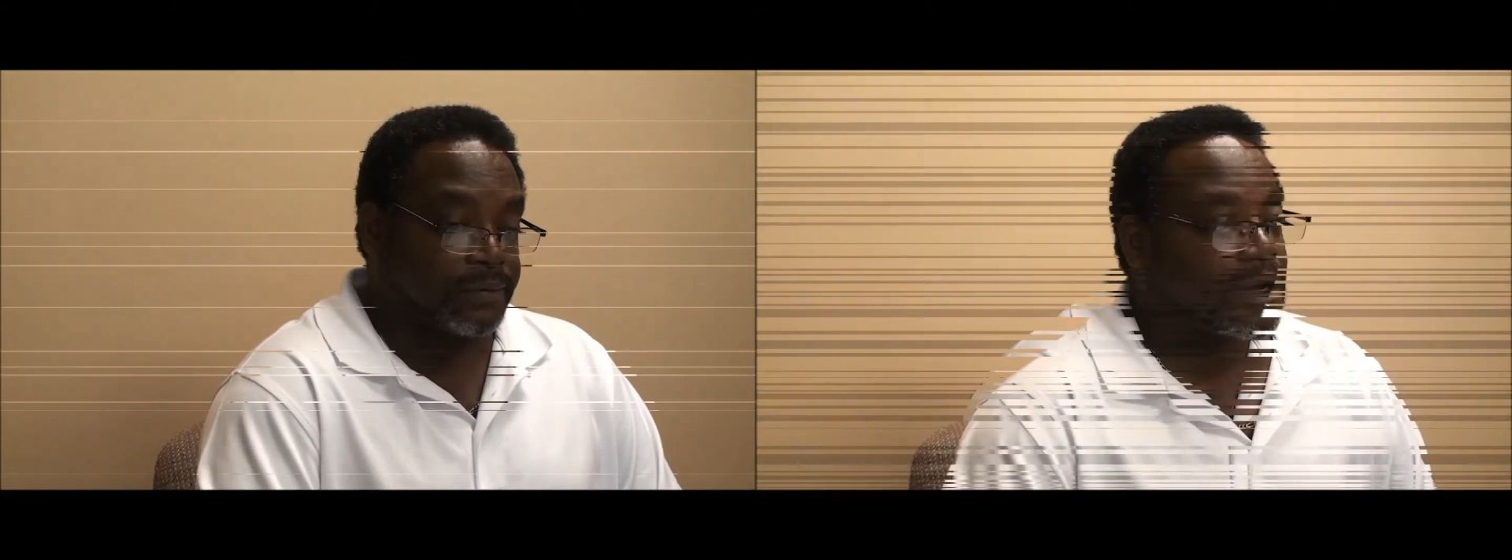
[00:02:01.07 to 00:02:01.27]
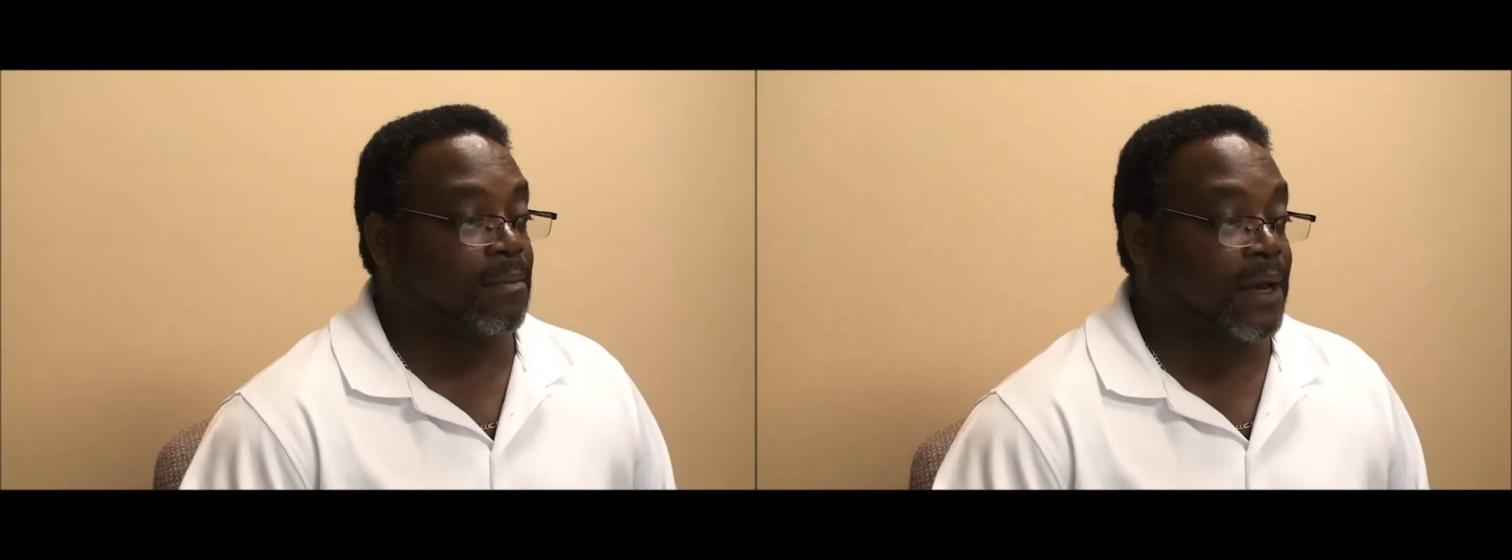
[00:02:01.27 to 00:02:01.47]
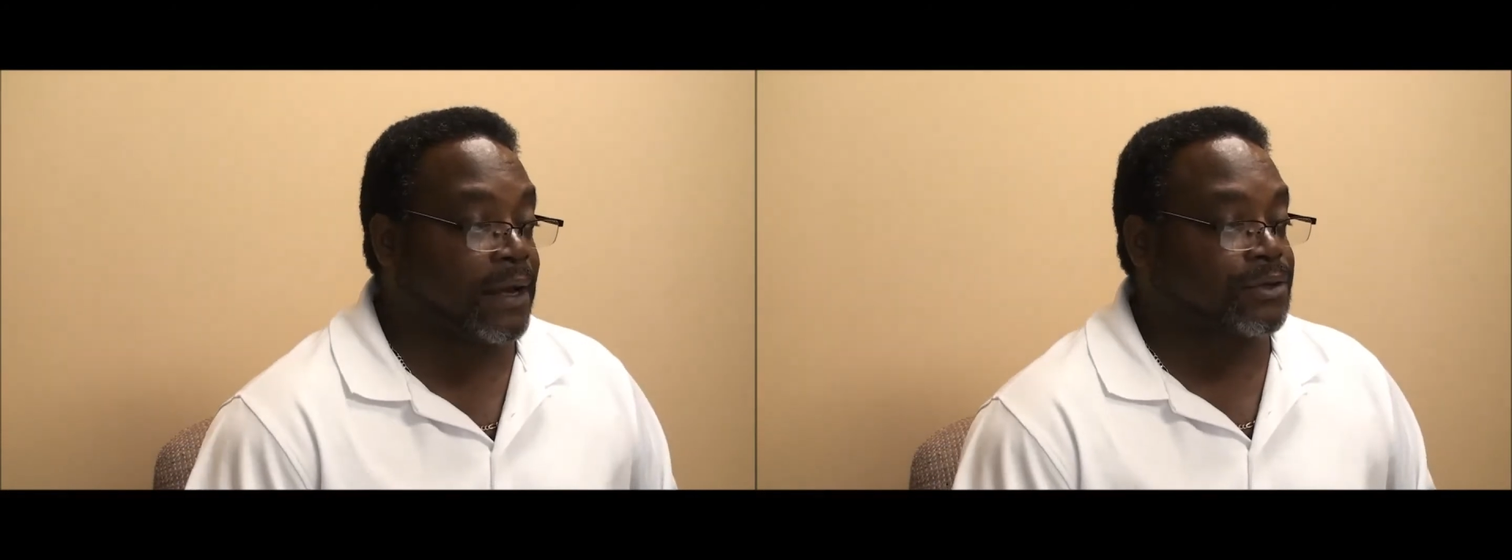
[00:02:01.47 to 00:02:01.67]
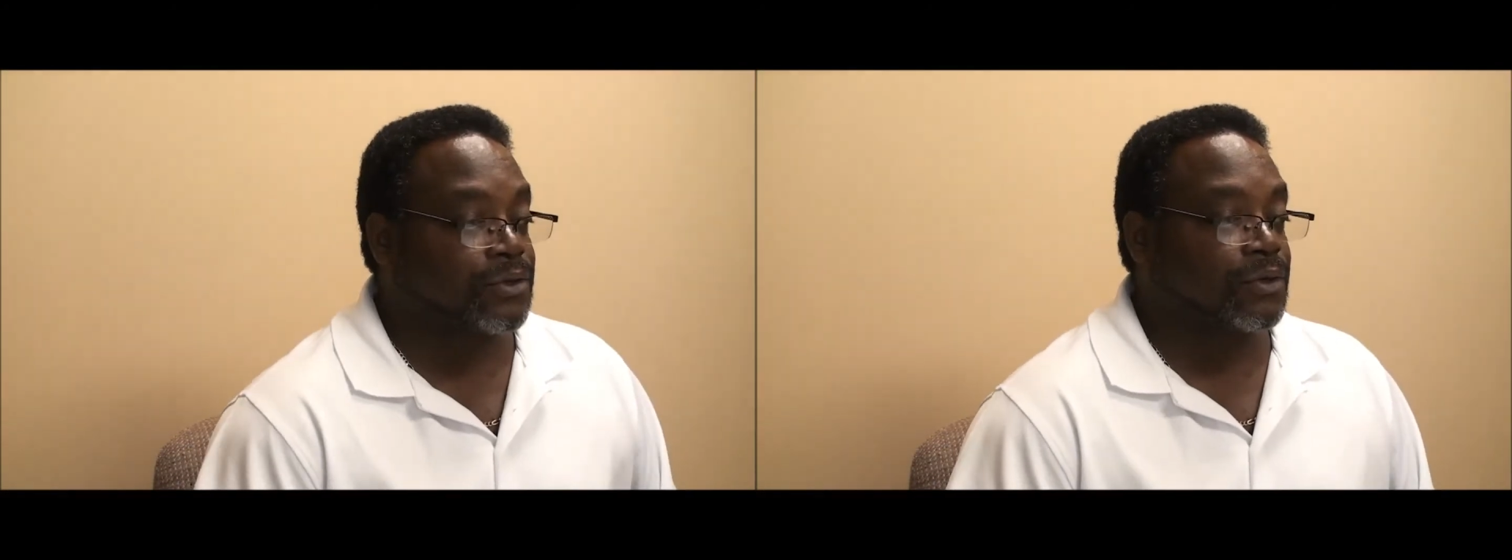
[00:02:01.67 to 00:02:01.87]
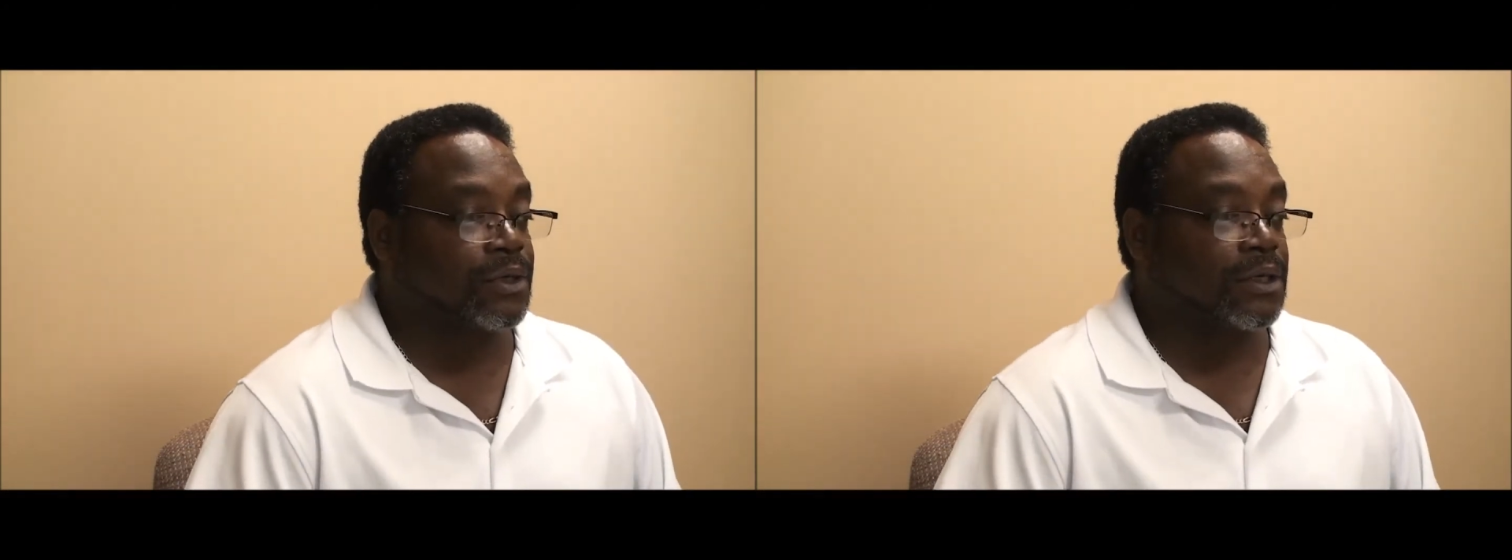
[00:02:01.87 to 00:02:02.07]
I'm
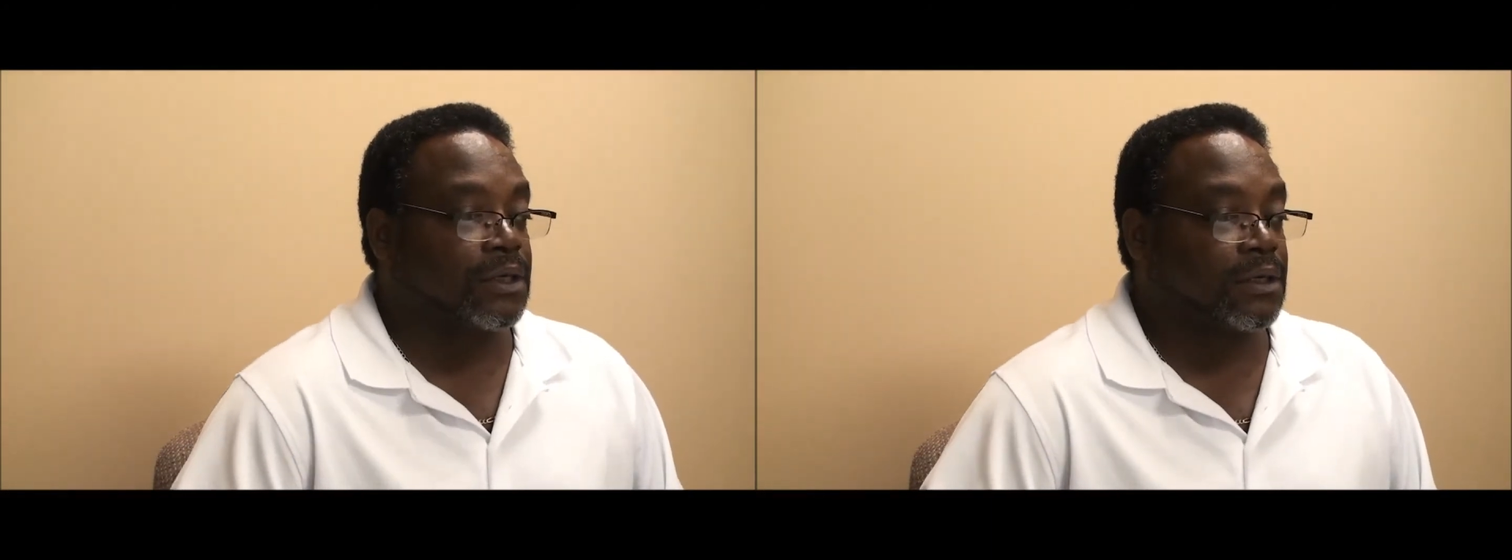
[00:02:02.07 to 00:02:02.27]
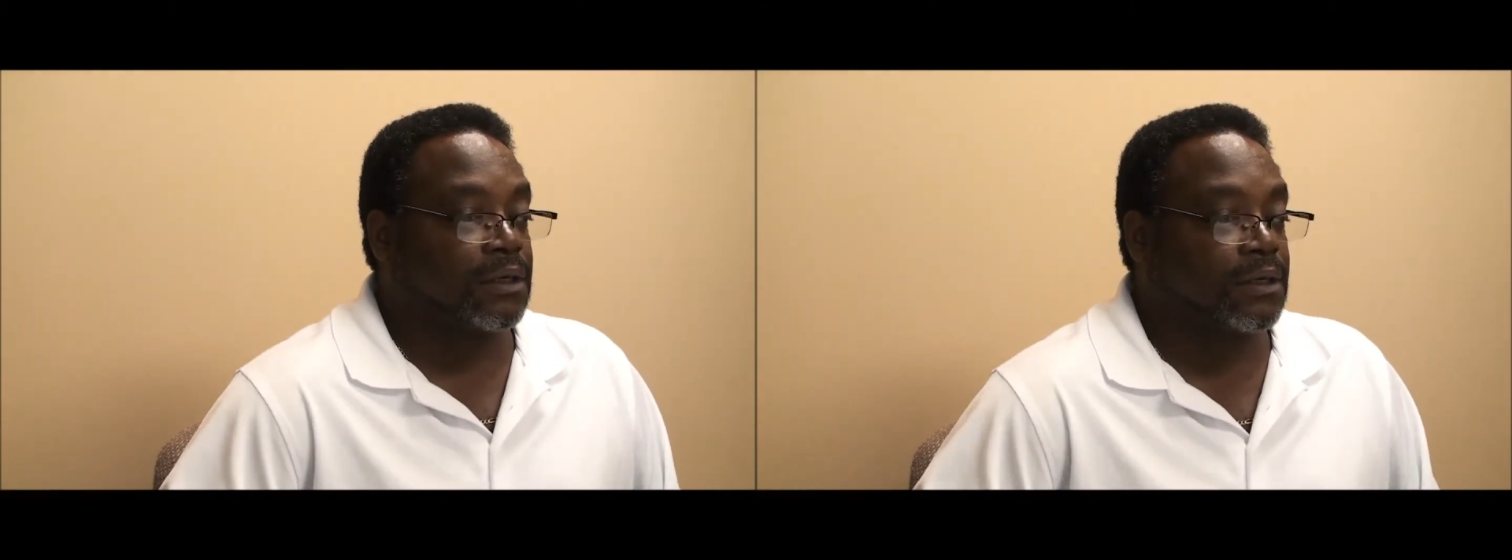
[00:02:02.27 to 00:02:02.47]
actually